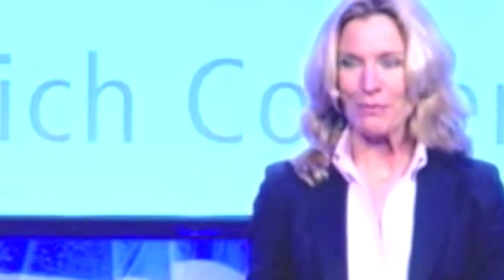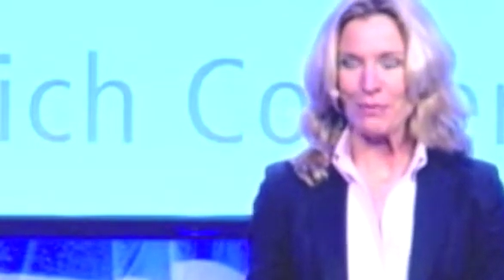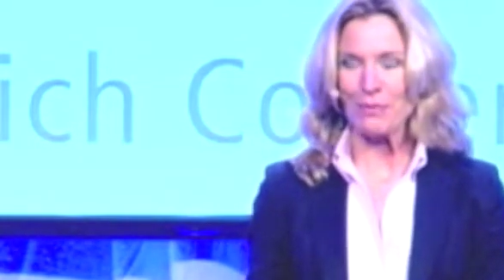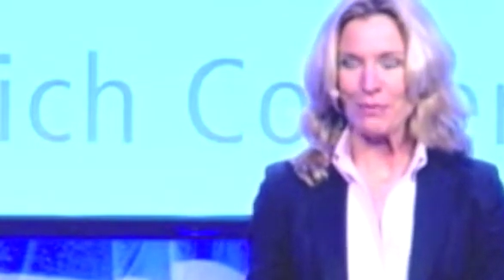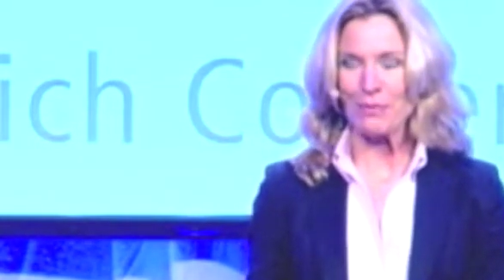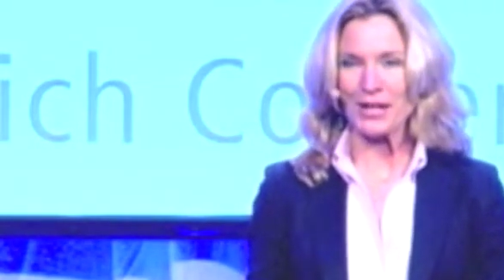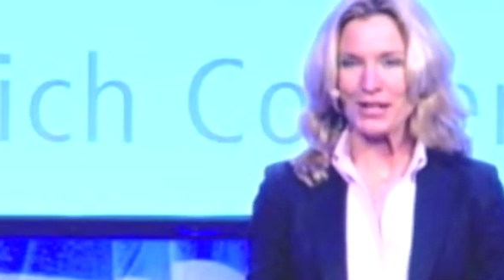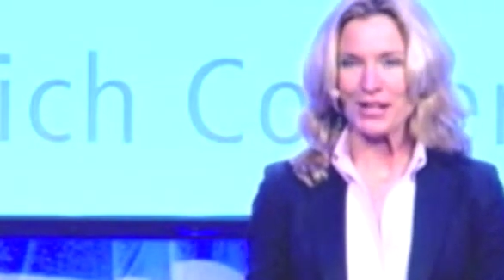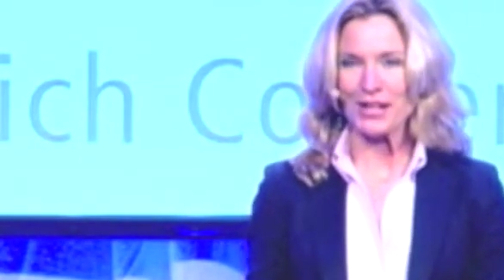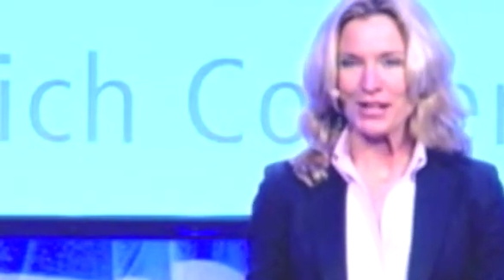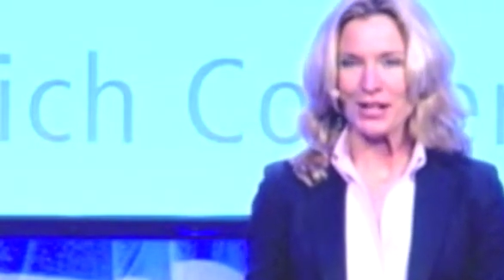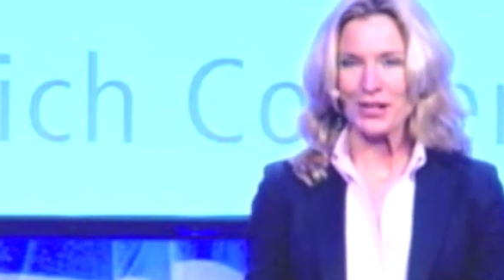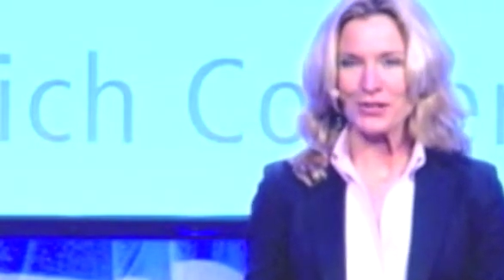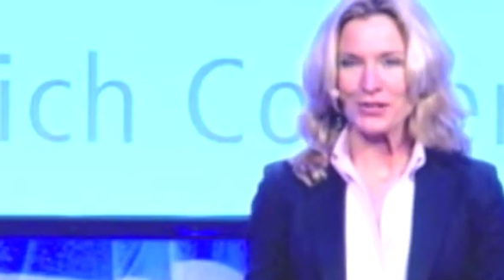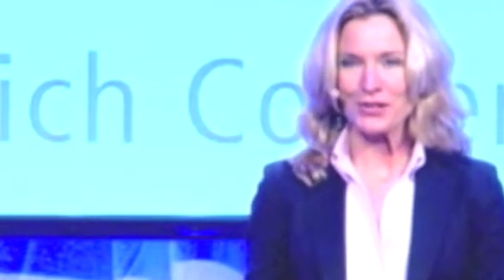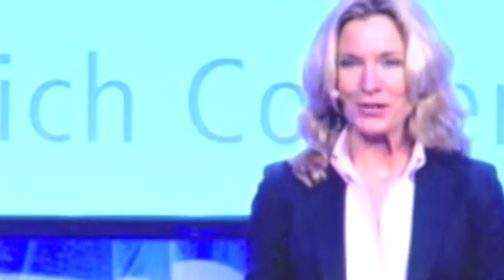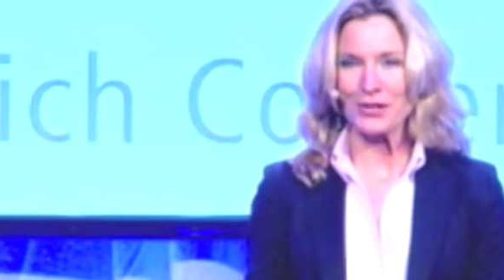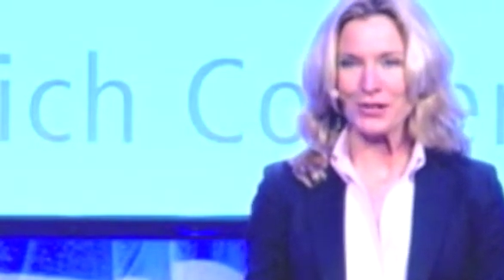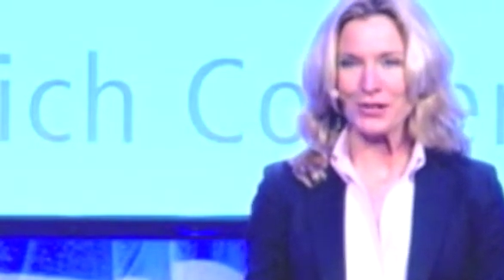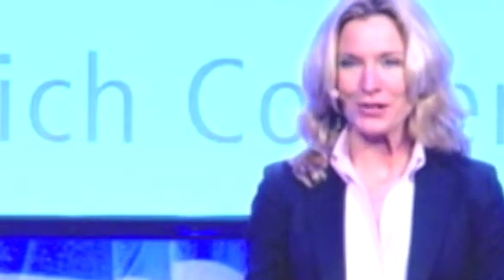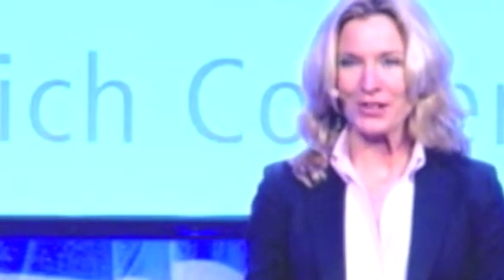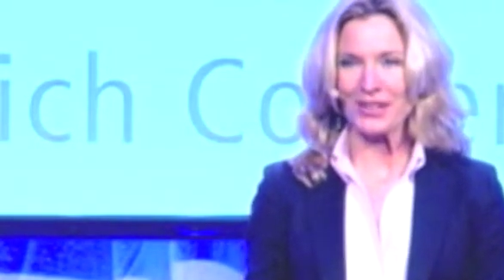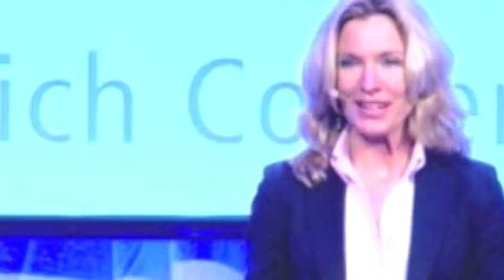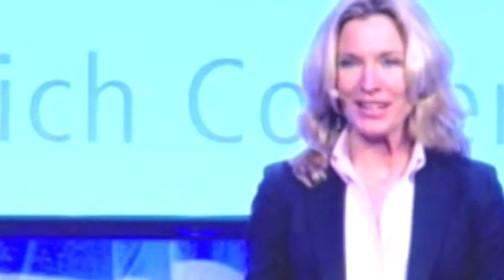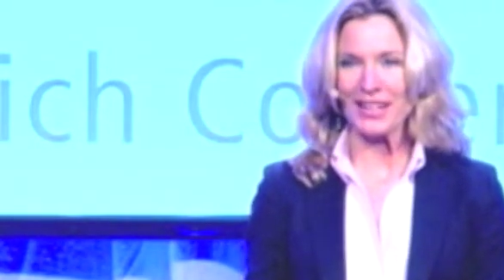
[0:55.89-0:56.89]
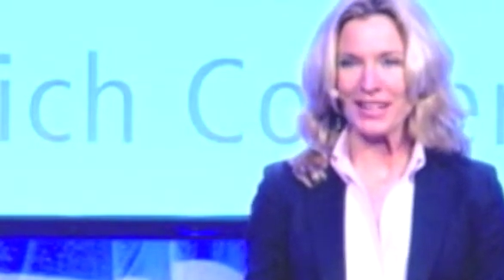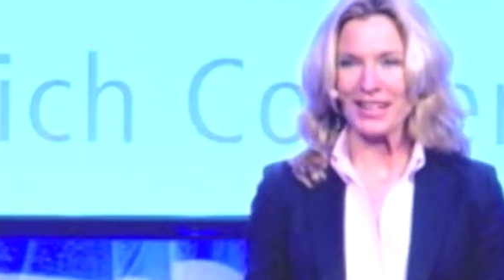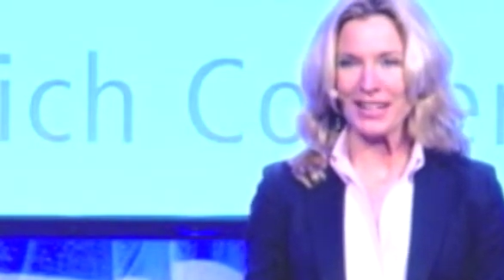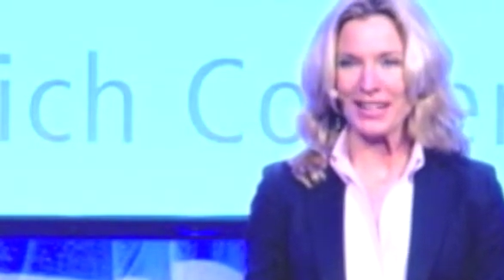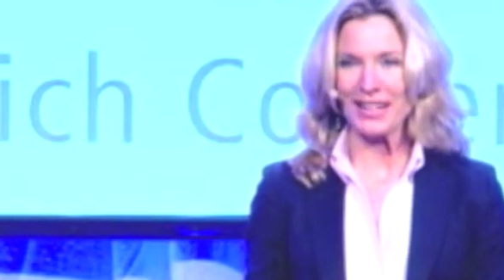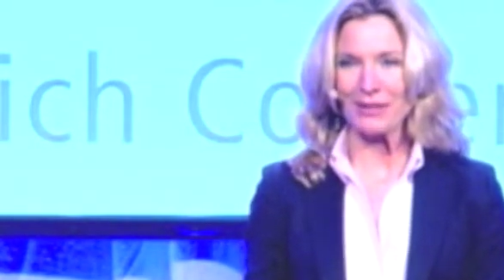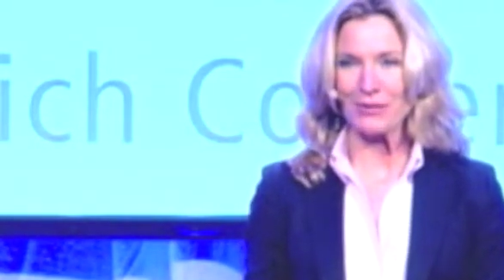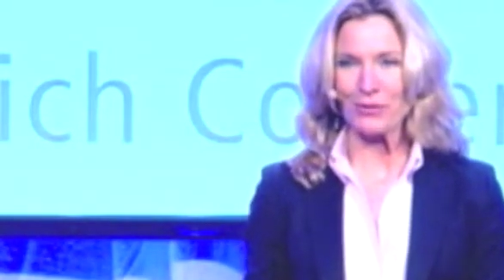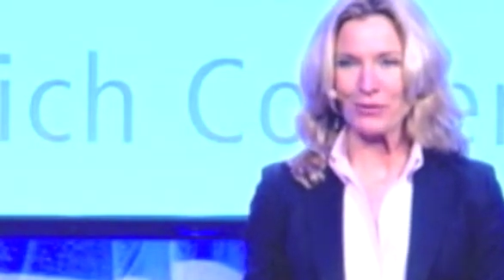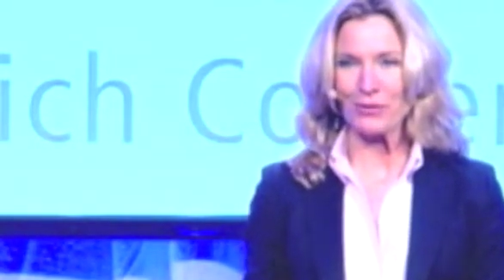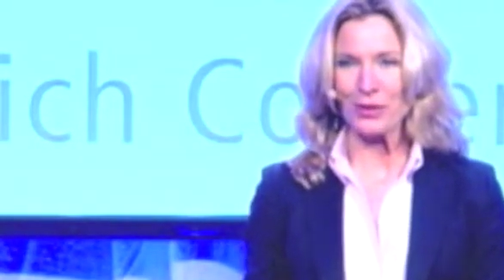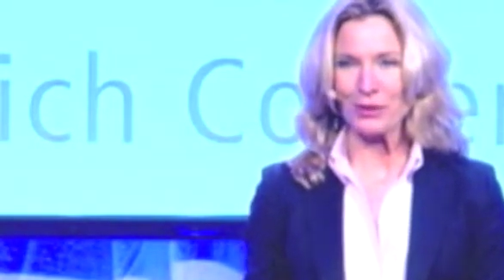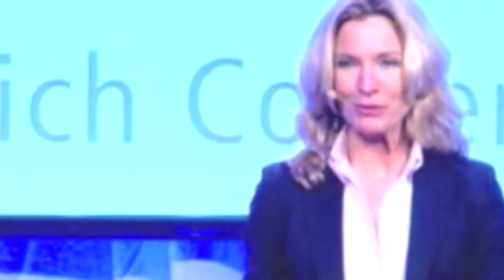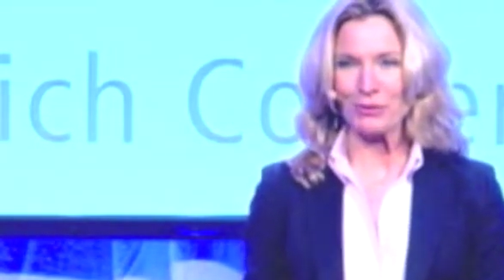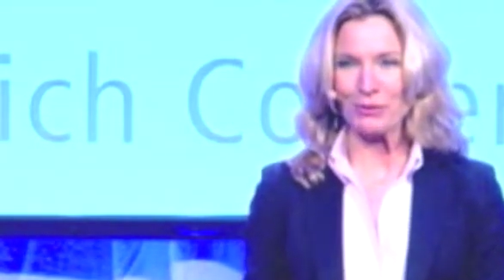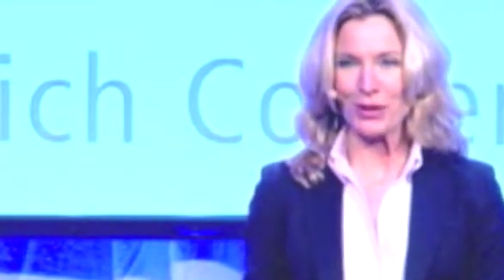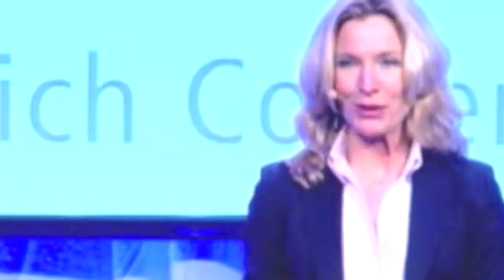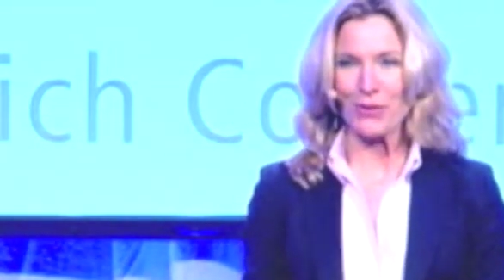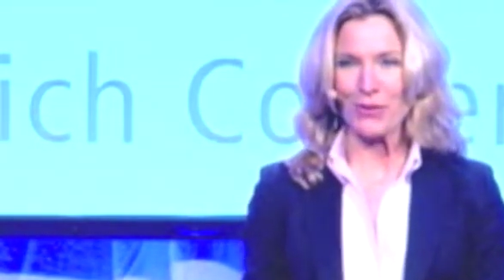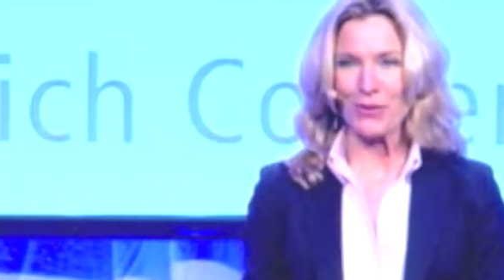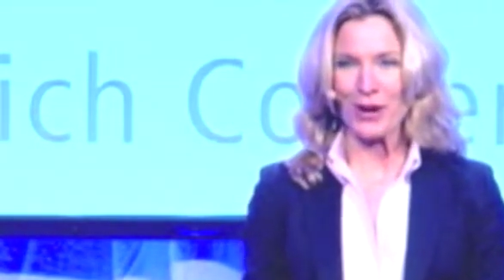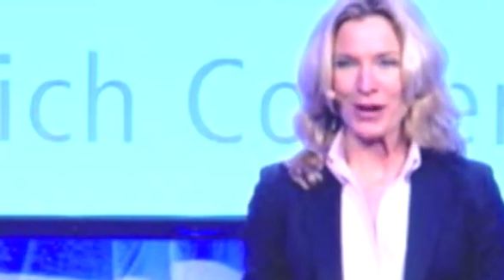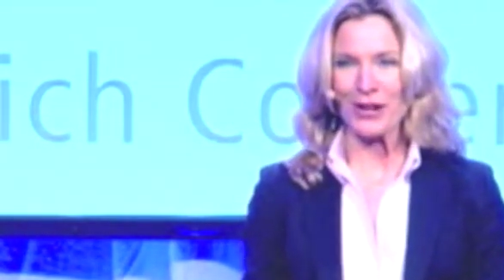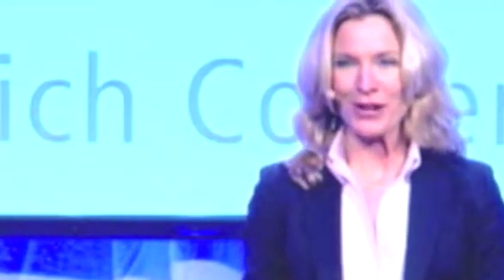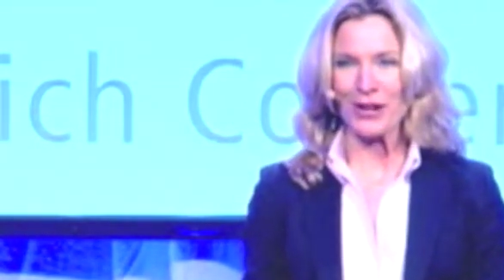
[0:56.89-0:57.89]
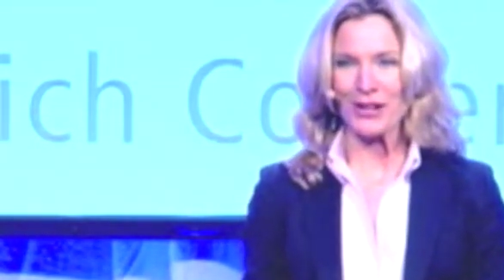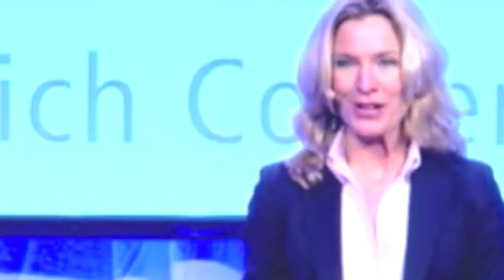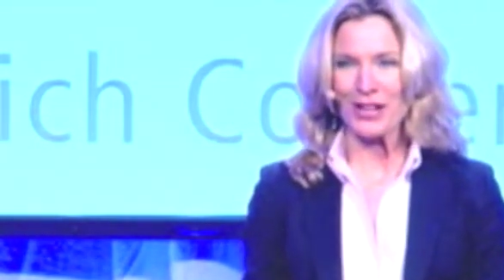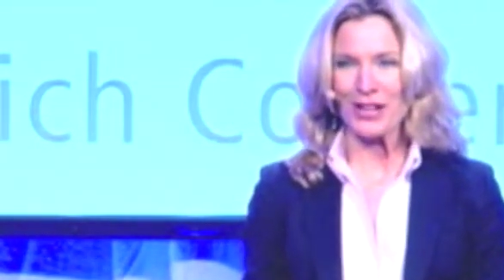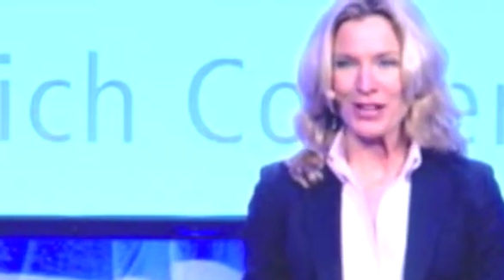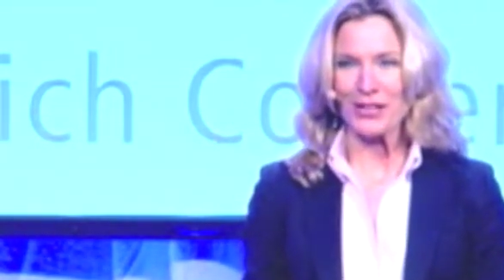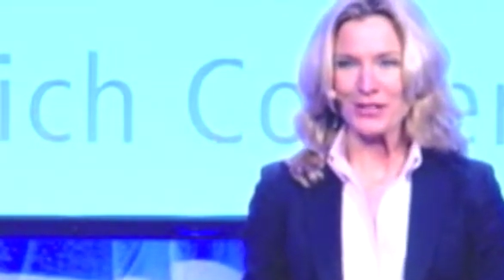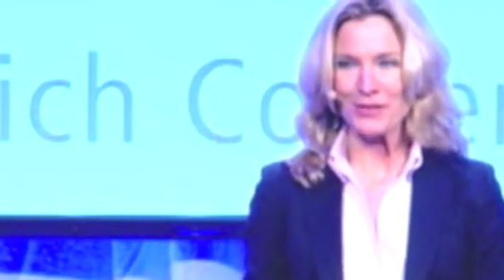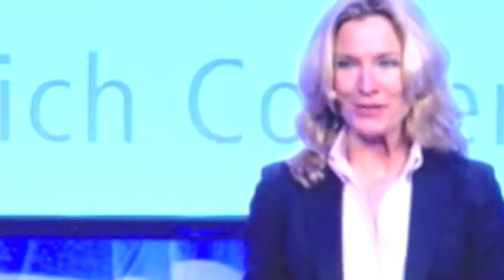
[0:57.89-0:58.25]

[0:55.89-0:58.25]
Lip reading: but certainly it will require